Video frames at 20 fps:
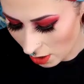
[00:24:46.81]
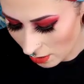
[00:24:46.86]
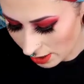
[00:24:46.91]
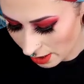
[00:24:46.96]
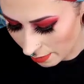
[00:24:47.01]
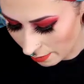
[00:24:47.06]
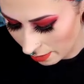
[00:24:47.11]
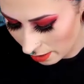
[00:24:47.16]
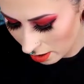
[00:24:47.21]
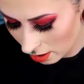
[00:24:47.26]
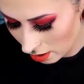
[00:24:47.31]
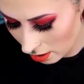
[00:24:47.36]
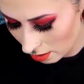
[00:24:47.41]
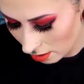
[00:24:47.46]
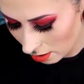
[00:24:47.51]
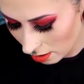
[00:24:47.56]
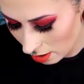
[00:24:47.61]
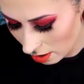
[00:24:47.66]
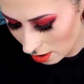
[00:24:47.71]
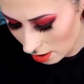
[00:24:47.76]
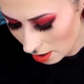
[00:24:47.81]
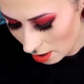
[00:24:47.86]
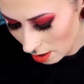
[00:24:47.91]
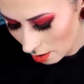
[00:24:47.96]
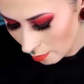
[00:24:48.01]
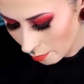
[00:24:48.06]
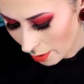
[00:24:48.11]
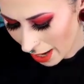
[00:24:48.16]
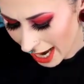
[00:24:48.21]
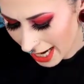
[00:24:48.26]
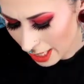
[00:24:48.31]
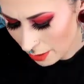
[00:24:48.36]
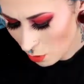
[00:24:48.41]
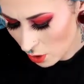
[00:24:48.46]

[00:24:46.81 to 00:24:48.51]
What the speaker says: Oh, it's a body